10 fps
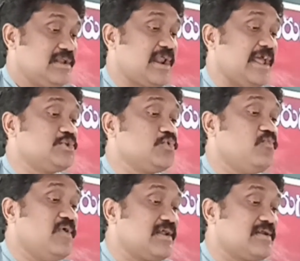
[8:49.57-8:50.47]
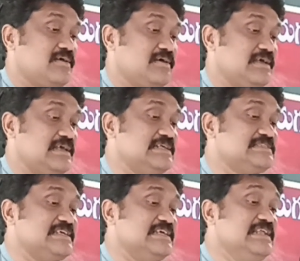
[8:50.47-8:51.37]
right to work
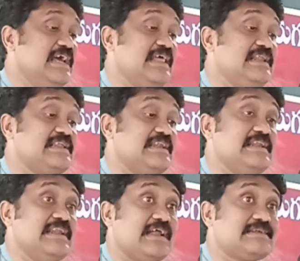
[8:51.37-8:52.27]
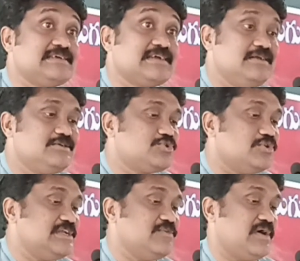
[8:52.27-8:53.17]
is inherited in Article
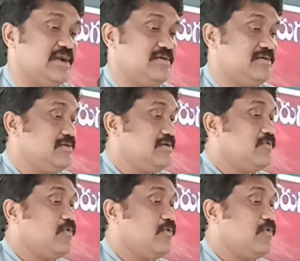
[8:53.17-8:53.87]
21